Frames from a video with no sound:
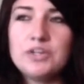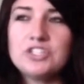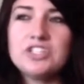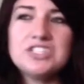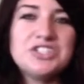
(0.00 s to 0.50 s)

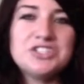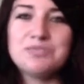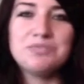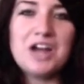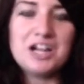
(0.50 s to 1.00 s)
which is
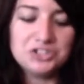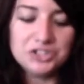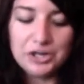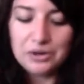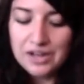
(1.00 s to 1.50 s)
just not
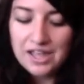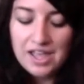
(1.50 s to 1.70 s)
true.